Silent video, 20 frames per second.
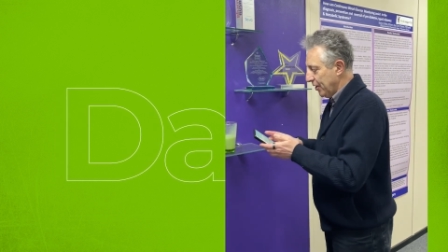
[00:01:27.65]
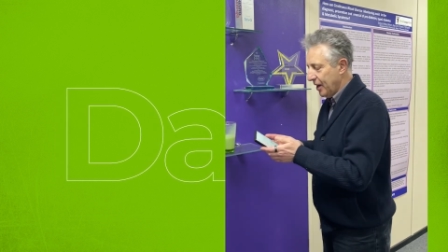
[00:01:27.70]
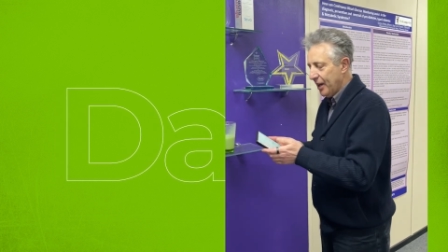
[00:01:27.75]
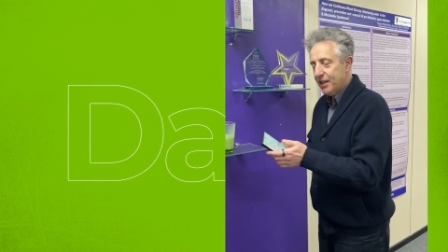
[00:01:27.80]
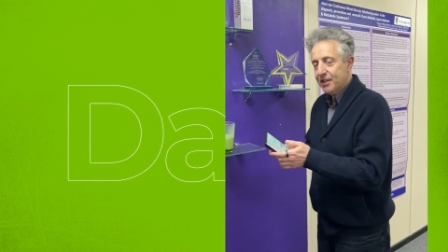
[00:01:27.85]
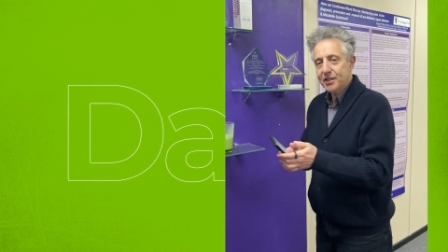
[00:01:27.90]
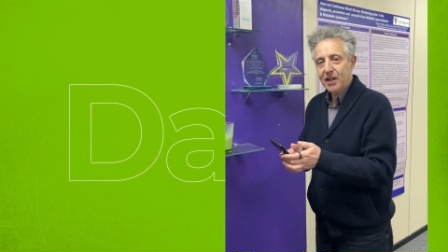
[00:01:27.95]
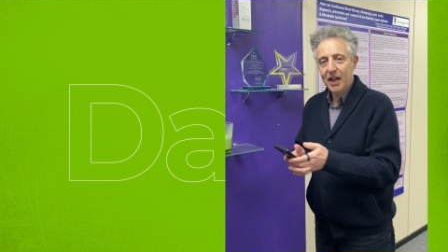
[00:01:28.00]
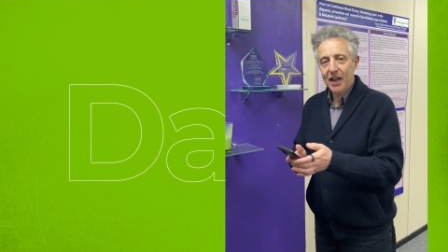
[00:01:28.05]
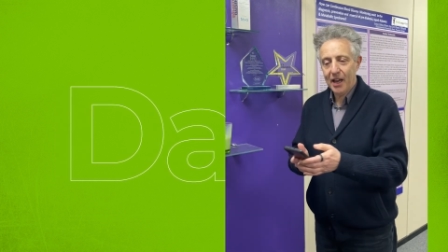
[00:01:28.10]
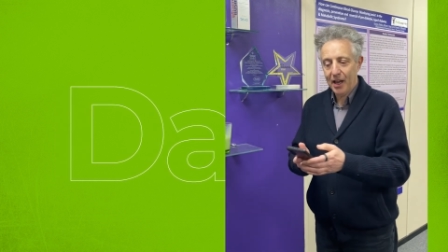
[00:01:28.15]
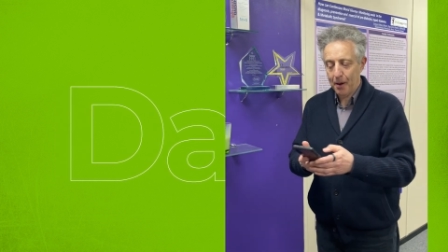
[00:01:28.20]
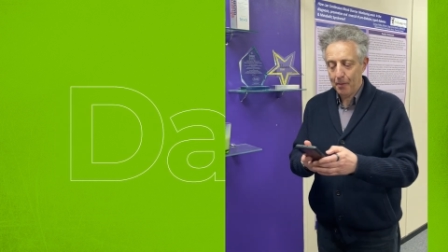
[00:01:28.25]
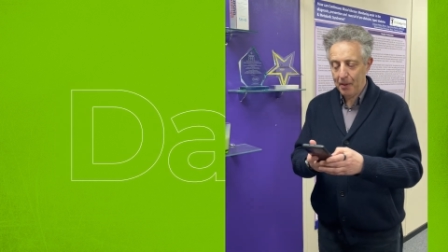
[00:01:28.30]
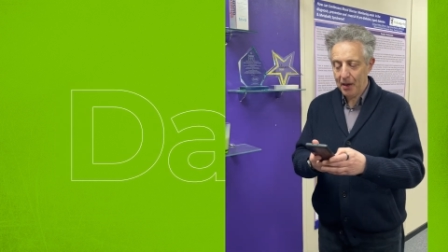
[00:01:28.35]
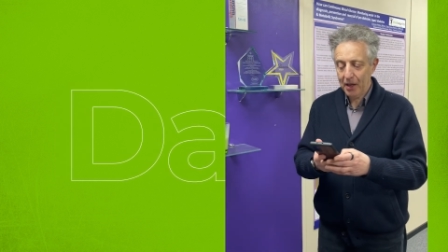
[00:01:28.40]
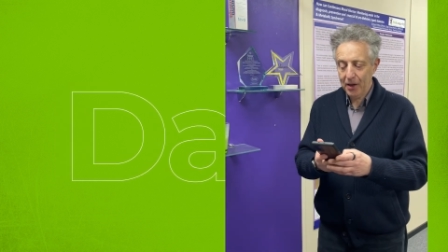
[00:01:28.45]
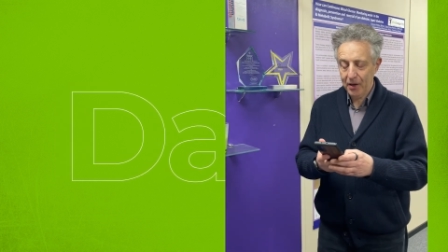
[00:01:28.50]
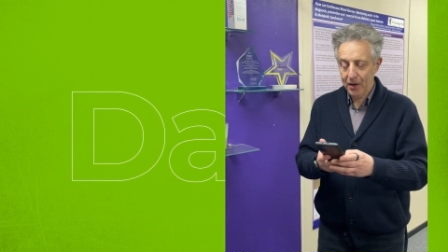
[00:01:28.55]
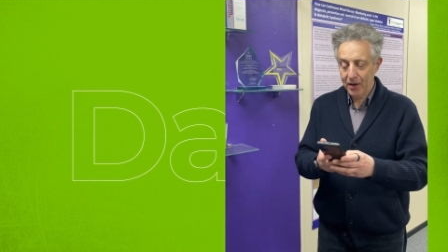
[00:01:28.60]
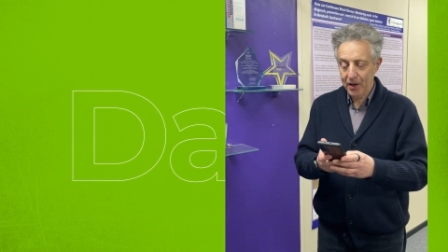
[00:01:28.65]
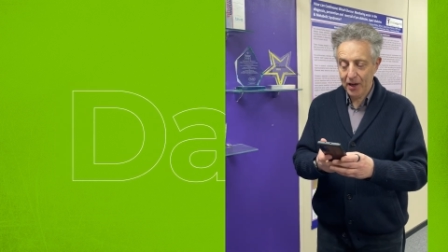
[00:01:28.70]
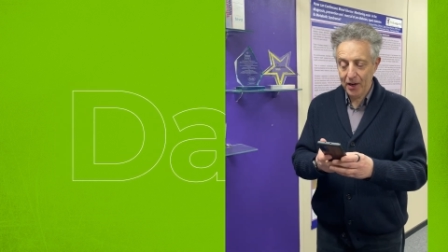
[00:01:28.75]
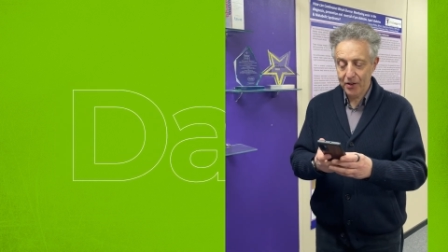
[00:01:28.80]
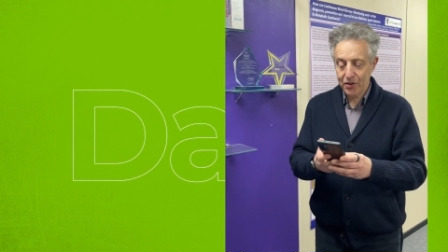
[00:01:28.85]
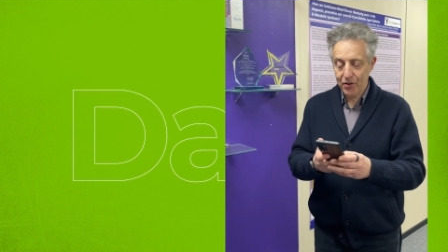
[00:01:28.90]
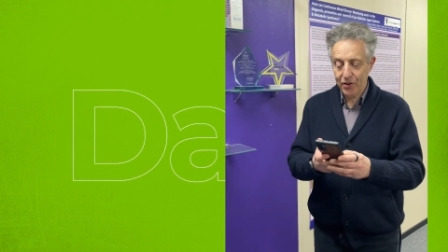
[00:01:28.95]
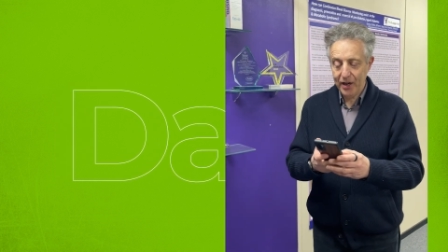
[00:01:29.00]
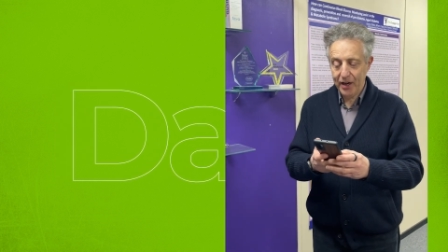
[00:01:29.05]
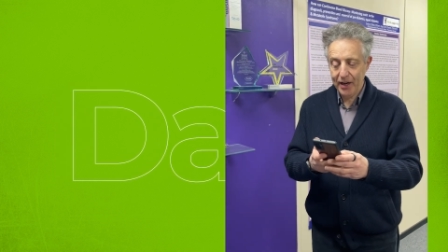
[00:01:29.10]
let's take our blood
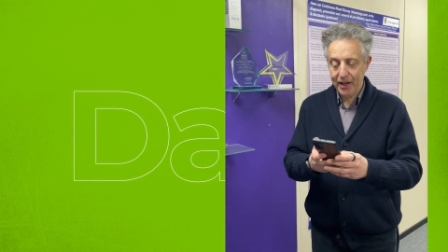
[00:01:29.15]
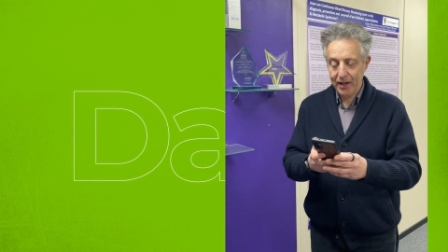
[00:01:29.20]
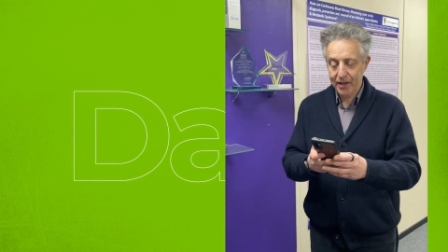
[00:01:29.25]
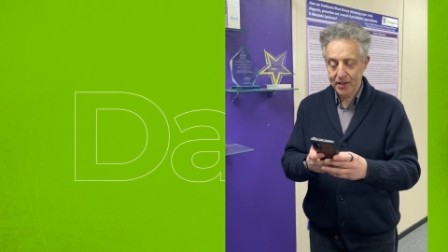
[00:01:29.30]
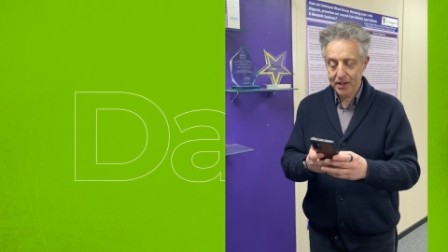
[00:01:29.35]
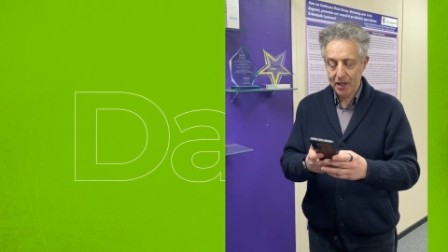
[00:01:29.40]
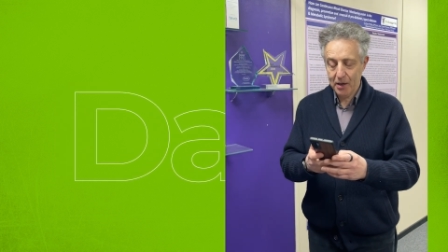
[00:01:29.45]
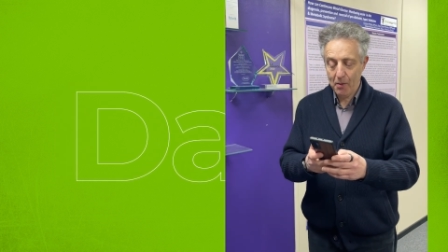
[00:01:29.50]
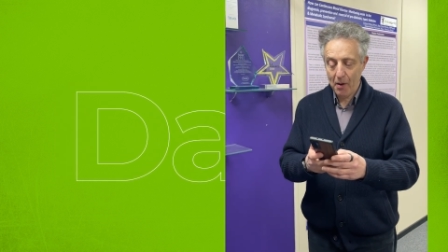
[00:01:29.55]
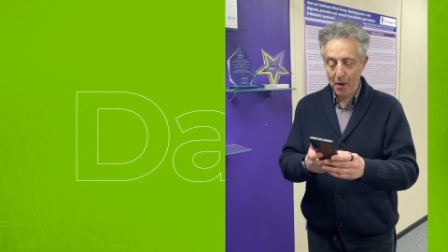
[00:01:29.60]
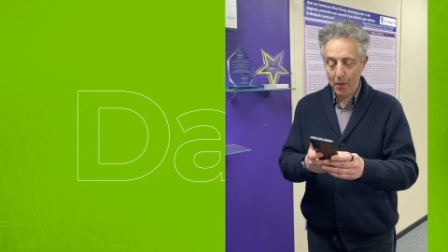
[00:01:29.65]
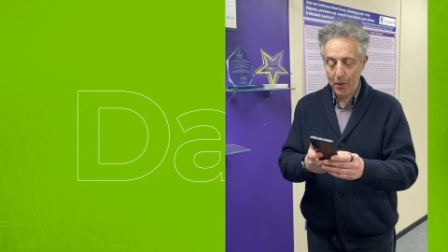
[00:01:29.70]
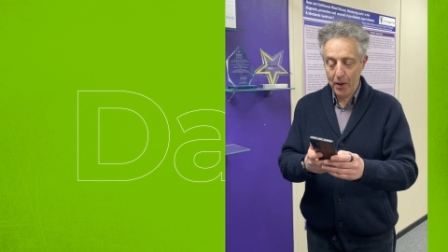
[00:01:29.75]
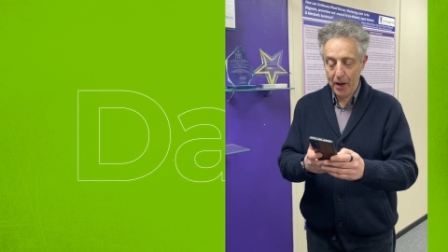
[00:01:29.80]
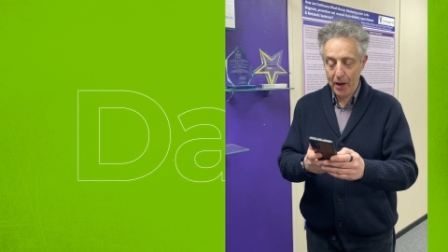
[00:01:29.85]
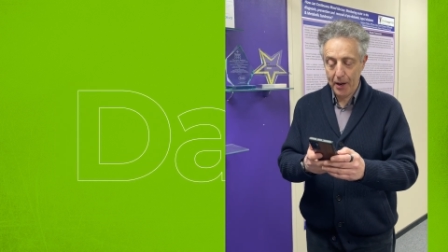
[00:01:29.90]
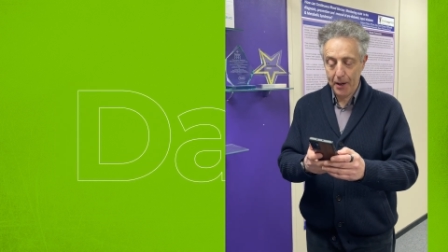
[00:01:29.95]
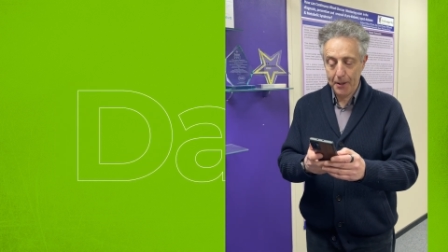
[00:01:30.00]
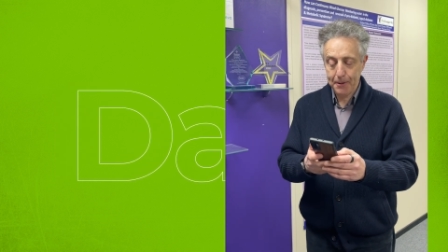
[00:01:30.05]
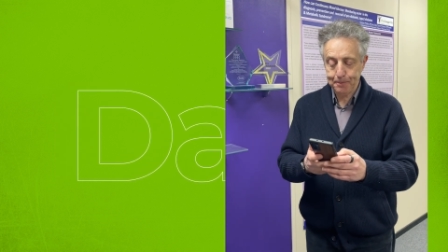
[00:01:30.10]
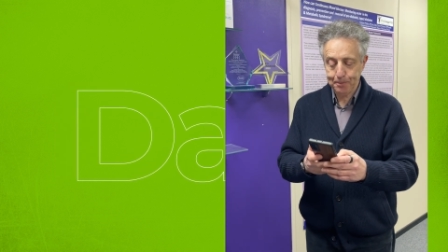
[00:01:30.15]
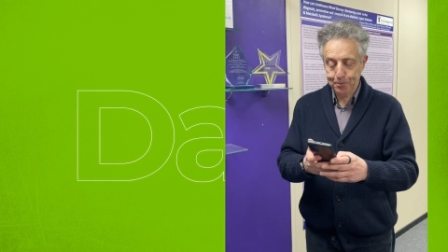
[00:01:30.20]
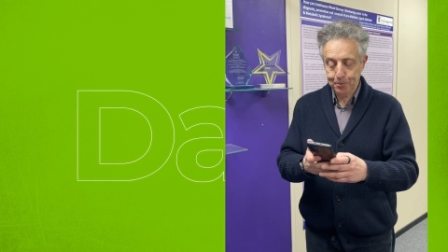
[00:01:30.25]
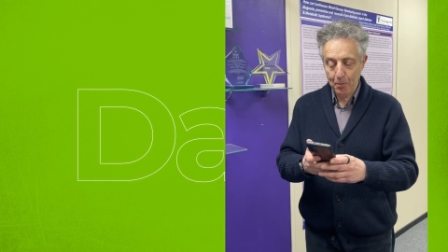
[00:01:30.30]
glucose reading and see where we are,